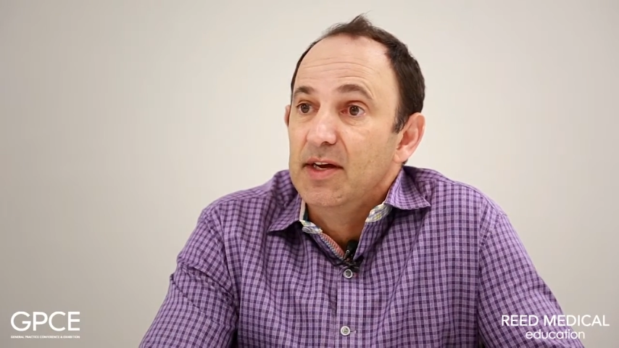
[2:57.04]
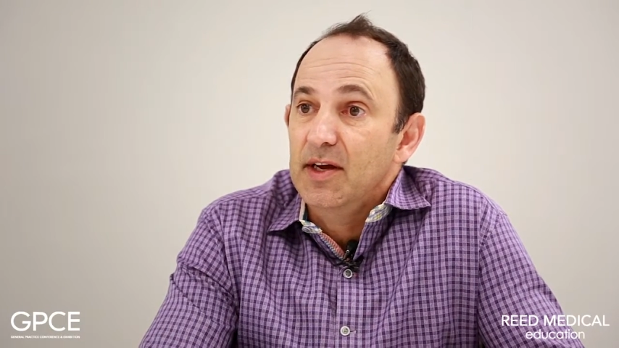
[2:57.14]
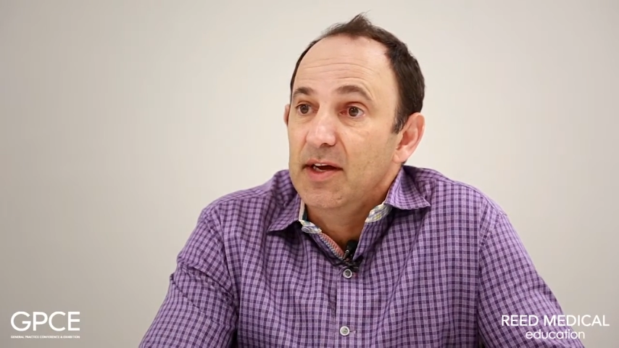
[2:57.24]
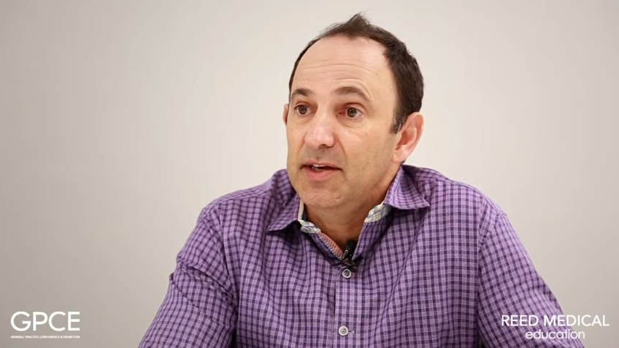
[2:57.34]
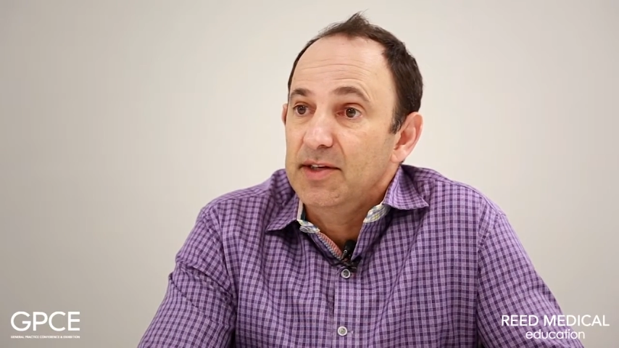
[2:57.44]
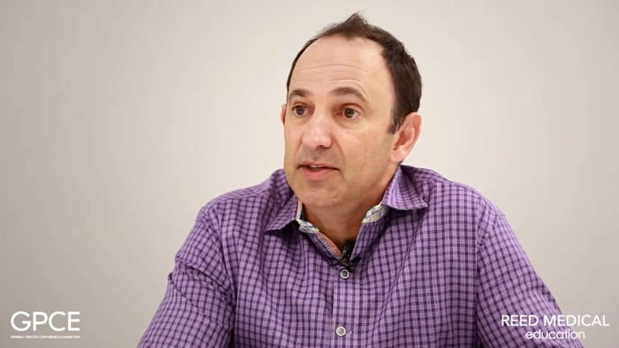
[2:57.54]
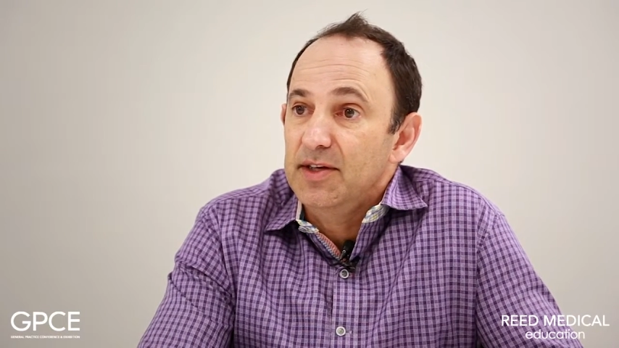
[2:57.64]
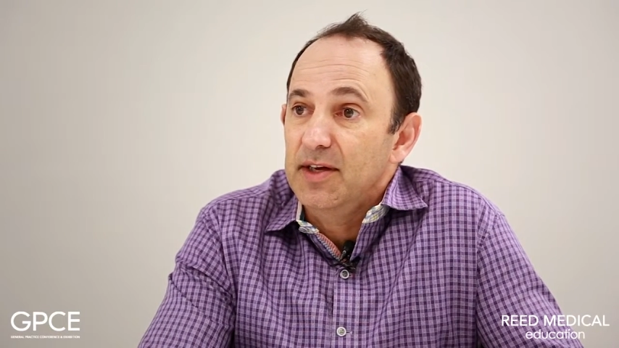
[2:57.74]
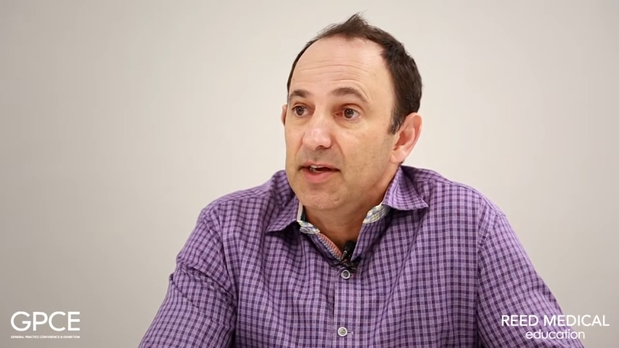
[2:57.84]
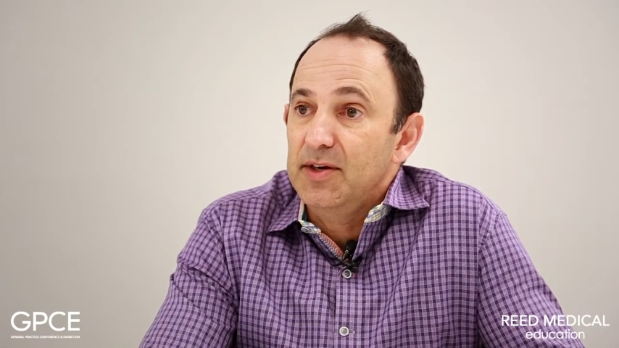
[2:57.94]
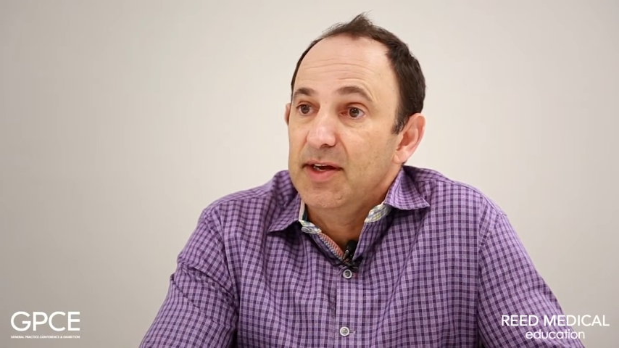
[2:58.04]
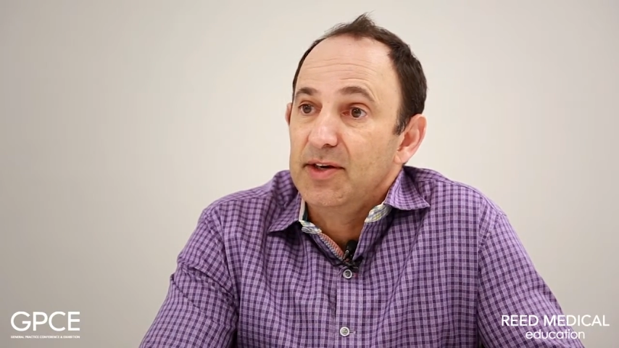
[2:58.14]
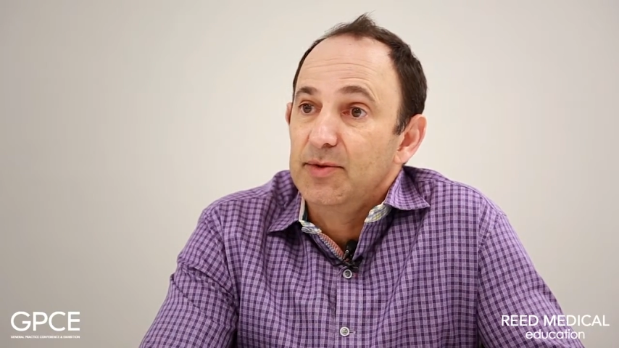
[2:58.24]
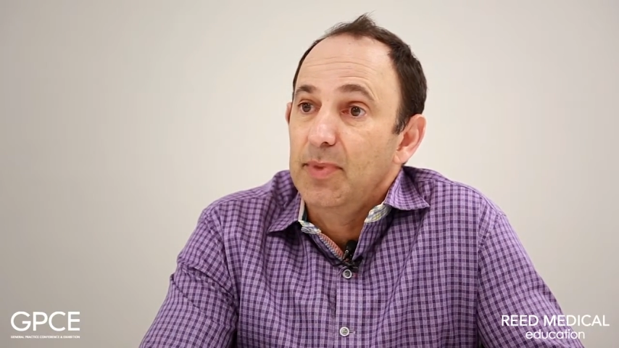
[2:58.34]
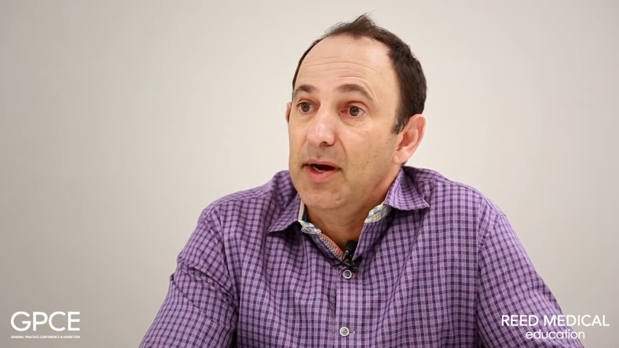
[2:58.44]
and
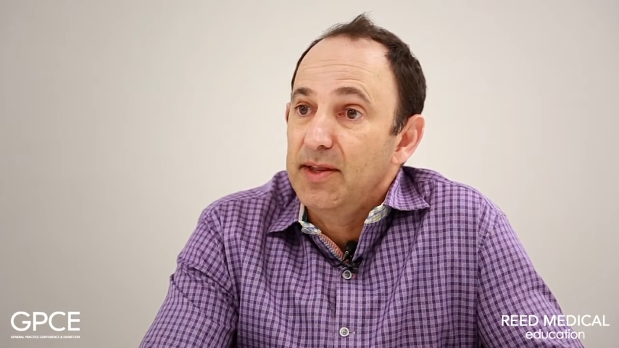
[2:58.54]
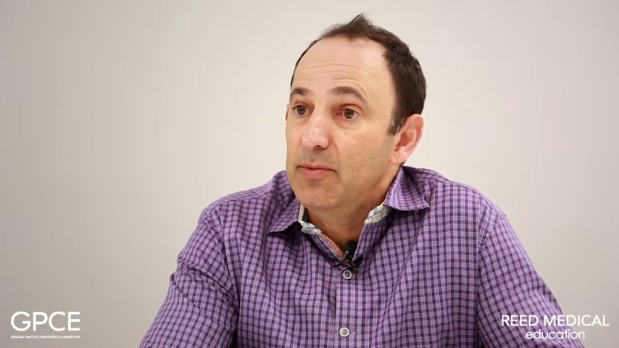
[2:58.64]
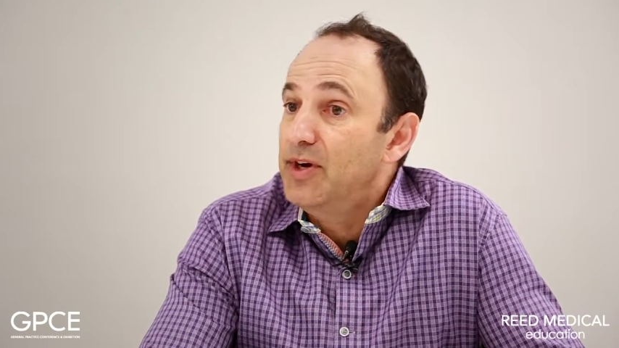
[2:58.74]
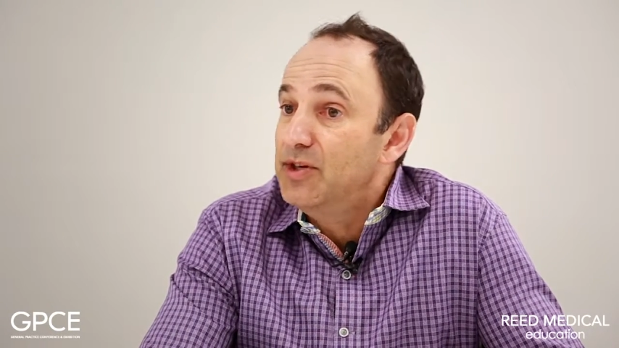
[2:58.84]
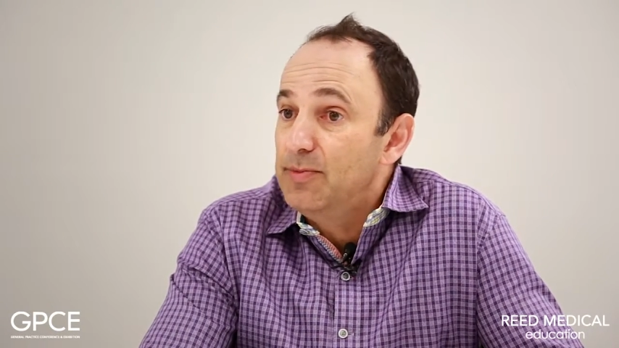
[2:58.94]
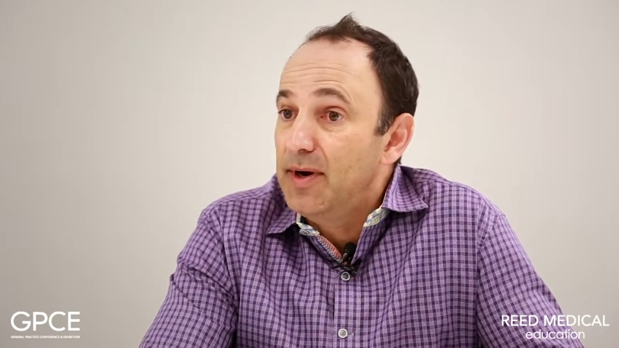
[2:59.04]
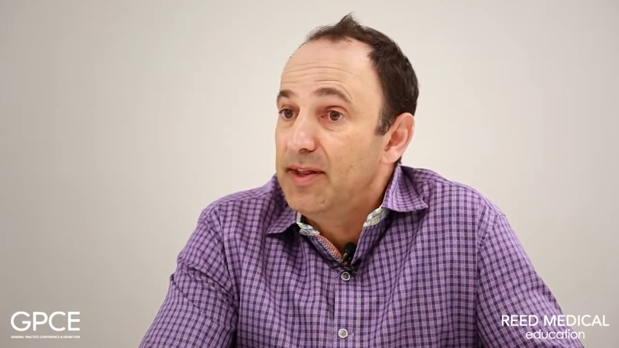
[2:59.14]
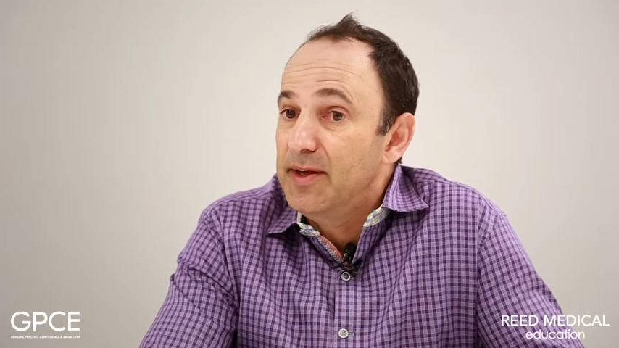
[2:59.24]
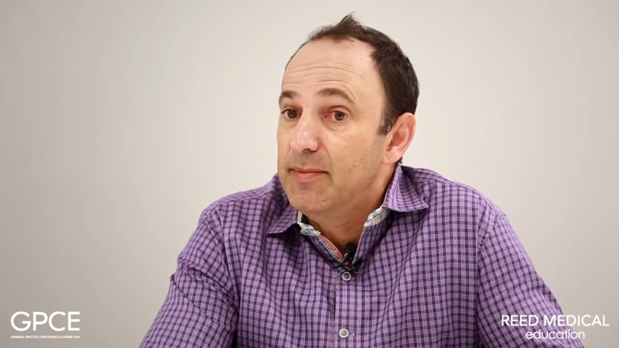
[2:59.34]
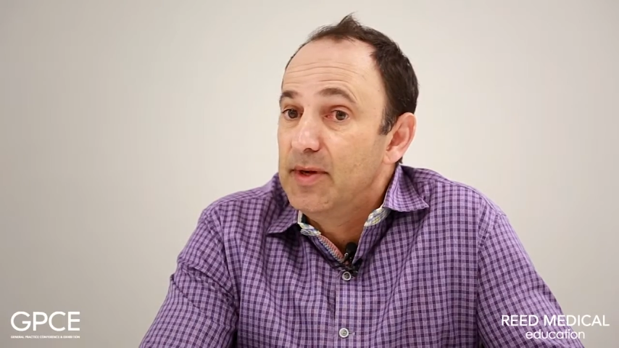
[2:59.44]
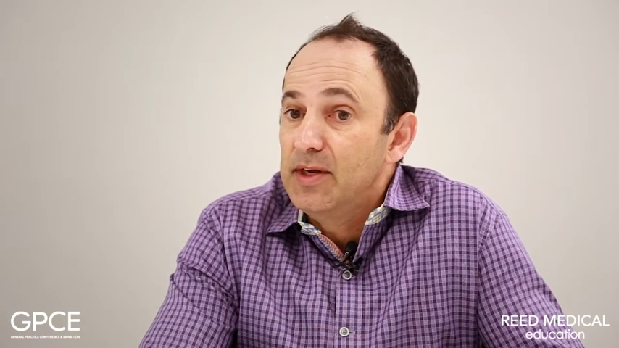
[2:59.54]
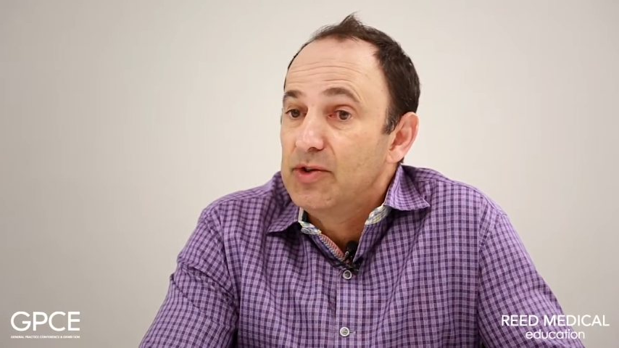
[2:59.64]
how to buy them, where to buy them.